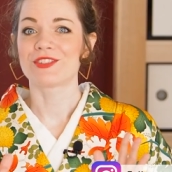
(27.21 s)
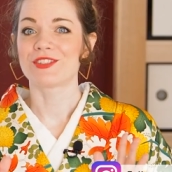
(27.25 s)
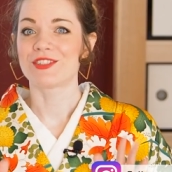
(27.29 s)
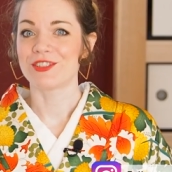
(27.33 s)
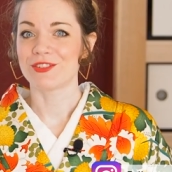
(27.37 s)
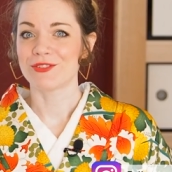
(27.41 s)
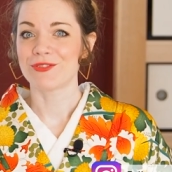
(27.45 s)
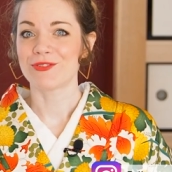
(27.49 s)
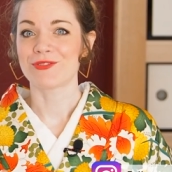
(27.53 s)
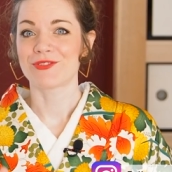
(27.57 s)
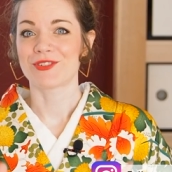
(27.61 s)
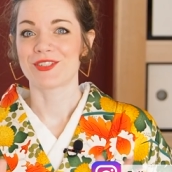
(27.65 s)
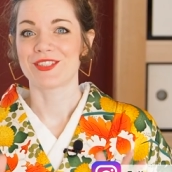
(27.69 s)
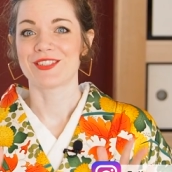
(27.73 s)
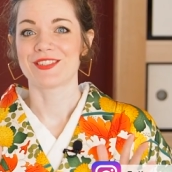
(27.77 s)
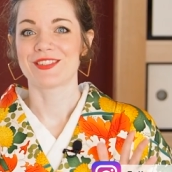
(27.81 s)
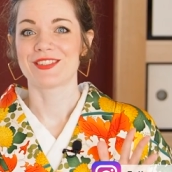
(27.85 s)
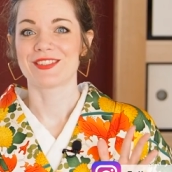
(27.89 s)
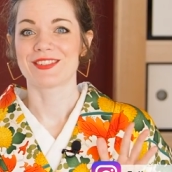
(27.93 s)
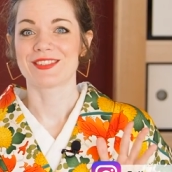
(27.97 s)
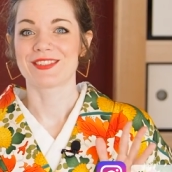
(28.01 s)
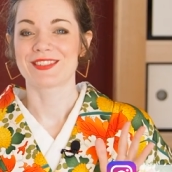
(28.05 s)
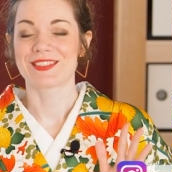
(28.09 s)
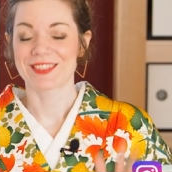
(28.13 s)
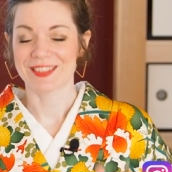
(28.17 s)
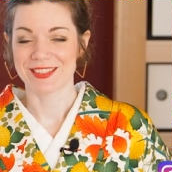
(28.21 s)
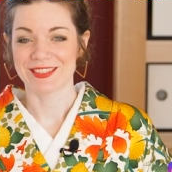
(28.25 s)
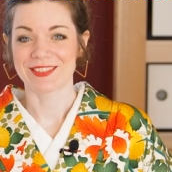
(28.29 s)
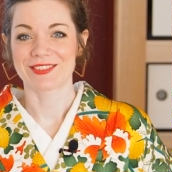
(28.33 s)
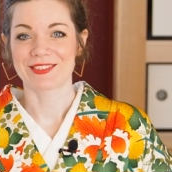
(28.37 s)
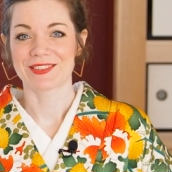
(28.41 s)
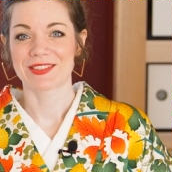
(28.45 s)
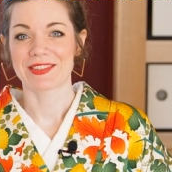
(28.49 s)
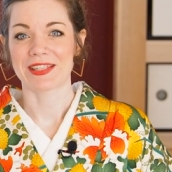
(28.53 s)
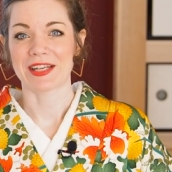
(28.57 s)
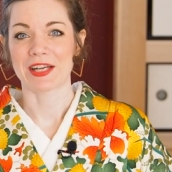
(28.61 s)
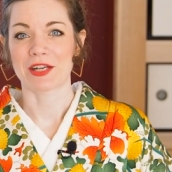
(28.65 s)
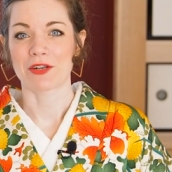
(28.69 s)
different skill
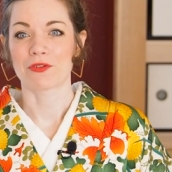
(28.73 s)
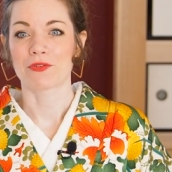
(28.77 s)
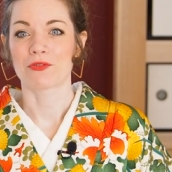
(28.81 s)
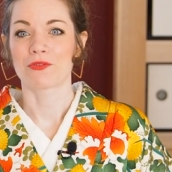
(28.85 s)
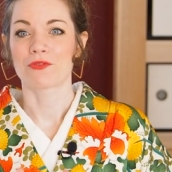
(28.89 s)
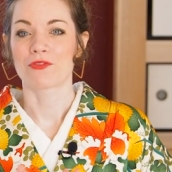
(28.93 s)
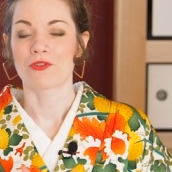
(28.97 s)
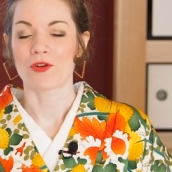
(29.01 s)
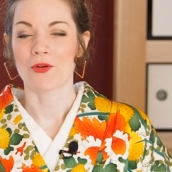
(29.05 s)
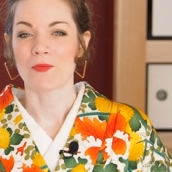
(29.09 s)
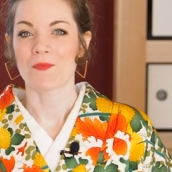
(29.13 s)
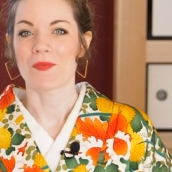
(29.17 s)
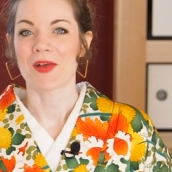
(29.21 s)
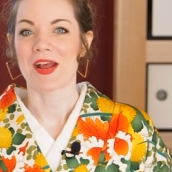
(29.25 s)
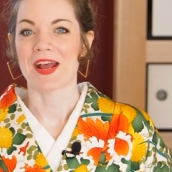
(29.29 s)
set from